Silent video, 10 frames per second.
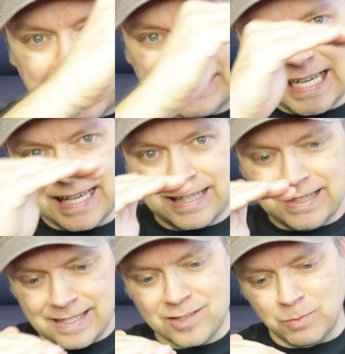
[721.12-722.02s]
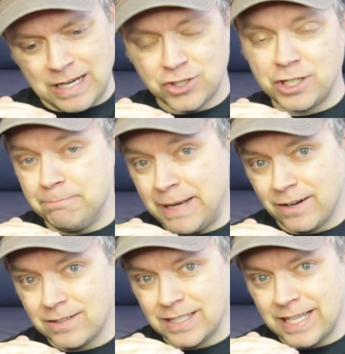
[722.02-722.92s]
and like this much
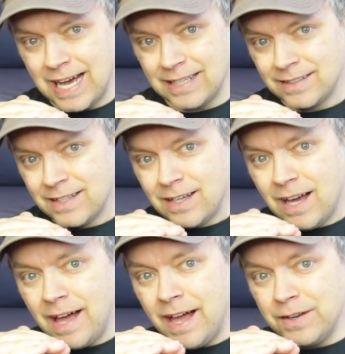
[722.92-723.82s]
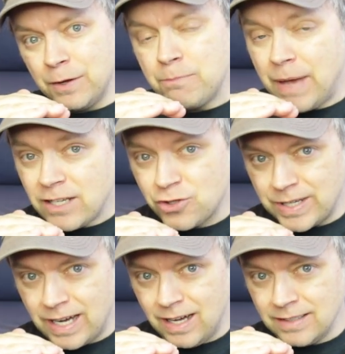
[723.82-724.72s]
compared to that on
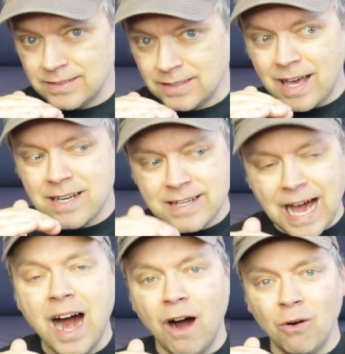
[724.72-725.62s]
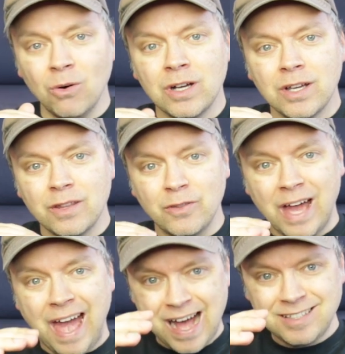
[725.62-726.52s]
Patreon. And now
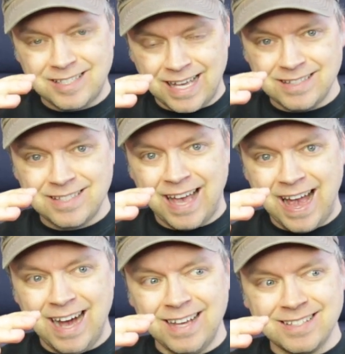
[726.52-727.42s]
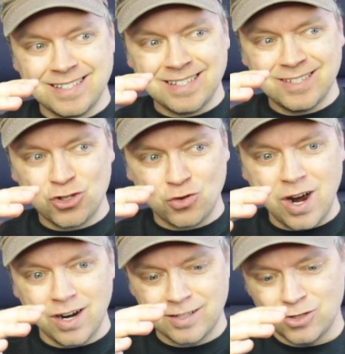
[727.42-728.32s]
the AdSense has
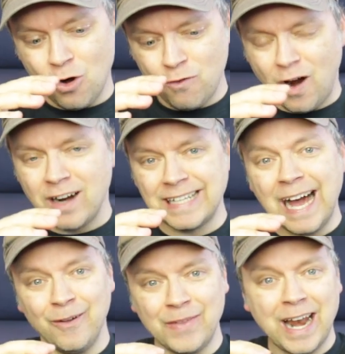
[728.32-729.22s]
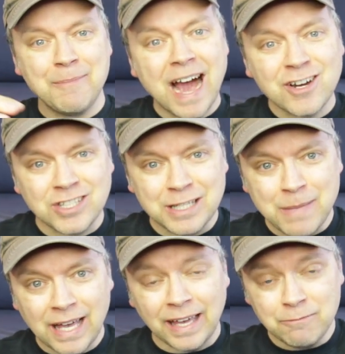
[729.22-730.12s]
shrunk so far down that I'm actually
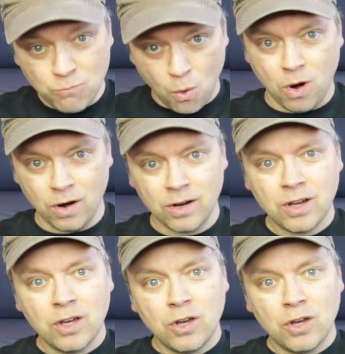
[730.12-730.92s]
making more